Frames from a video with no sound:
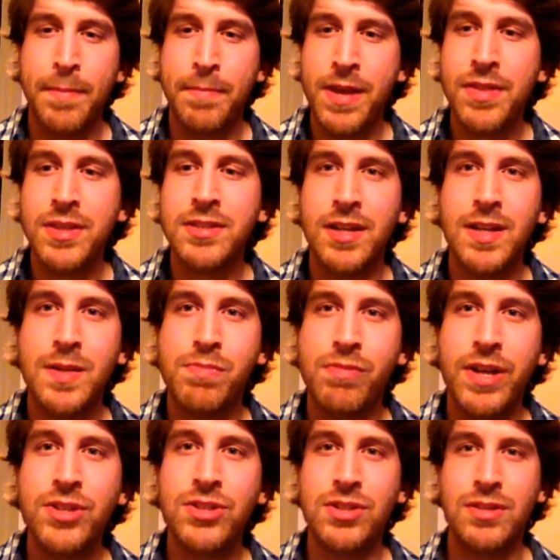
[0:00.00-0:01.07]
Be the
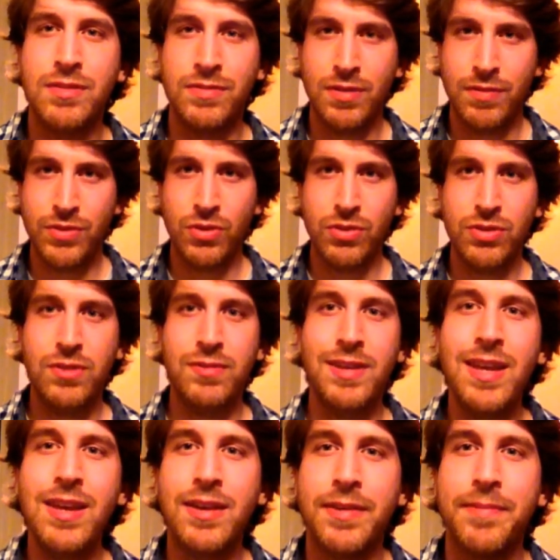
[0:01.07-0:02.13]
celebration of your
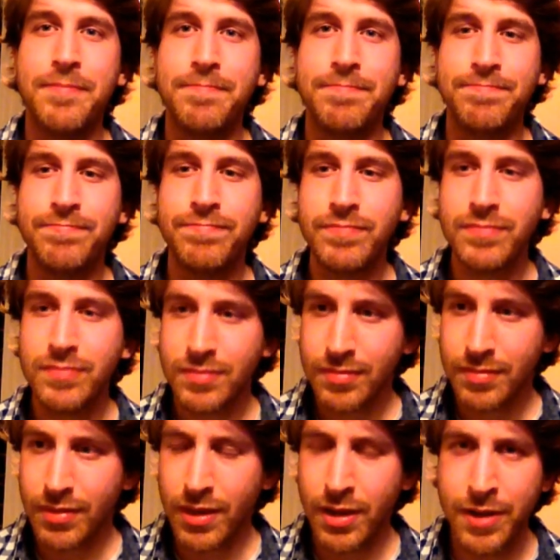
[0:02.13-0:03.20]
unique
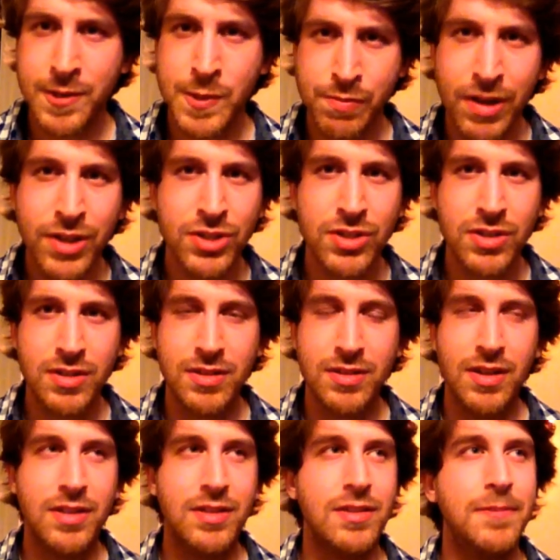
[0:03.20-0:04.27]
expression,
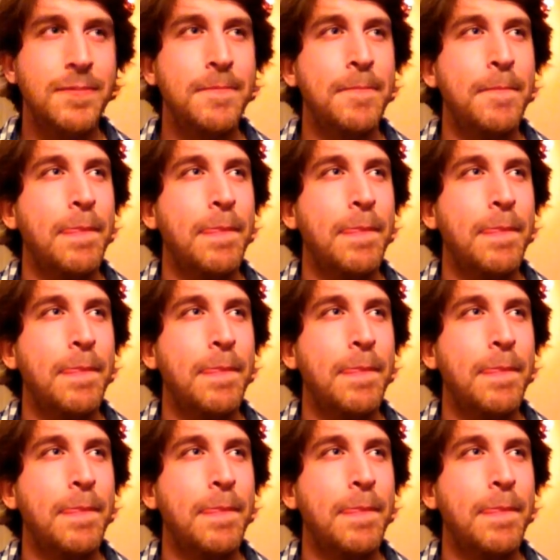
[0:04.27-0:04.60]
and